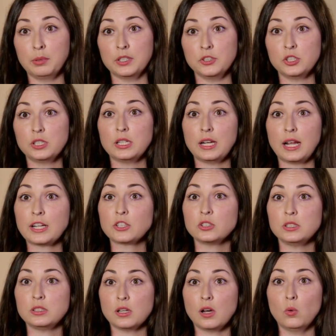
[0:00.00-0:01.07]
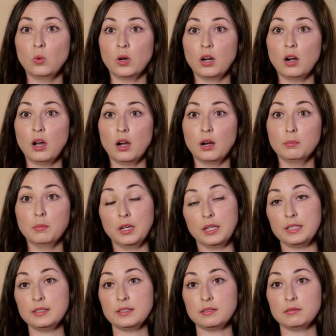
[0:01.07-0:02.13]
budget and actually saw where our
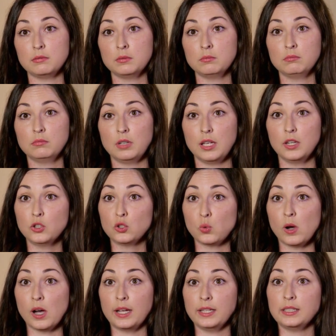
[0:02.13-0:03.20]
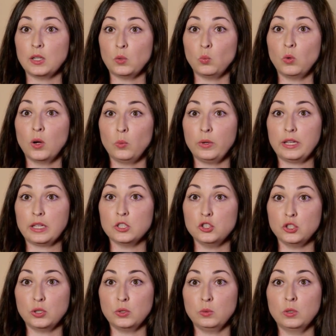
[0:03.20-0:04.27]
money's intertwined and what we could
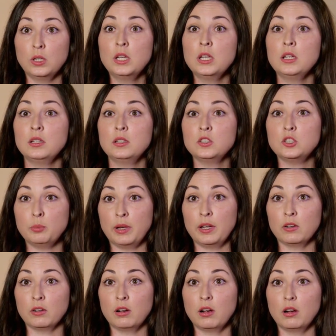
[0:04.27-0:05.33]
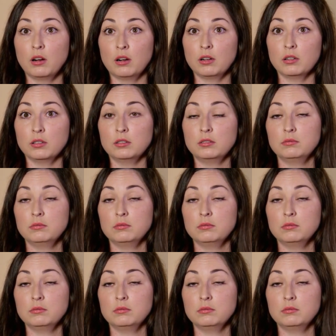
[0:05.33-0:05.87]
do to better our